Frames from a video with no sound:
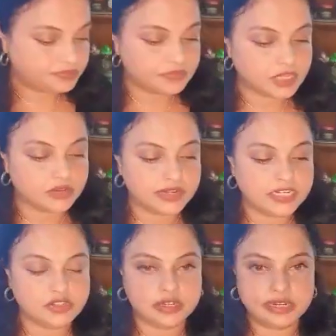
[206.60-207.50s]

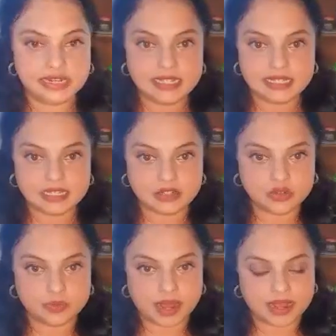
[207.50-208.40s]
green chilies,
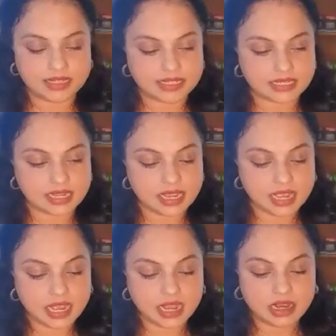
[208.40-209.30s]
2 parts.
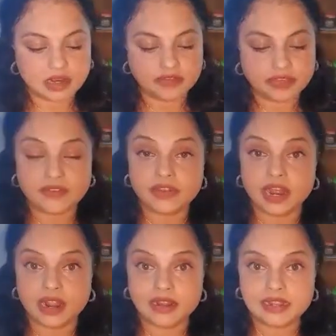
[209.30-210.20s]
We have
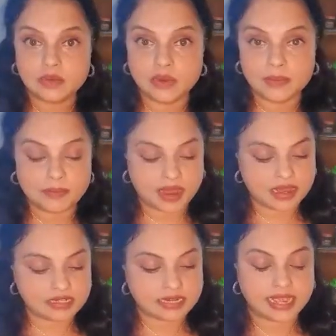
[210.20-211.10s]
garlic, 1
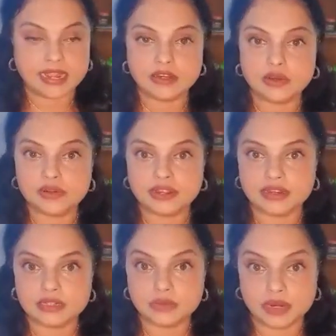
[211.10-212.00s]
part, and
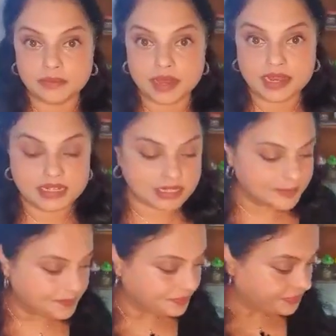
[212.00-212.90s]
coriander, 1 part.
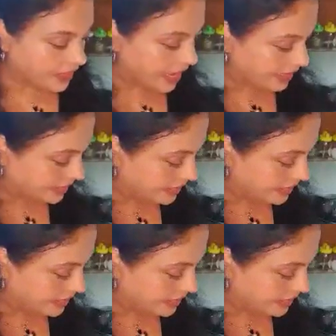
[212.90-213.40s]
And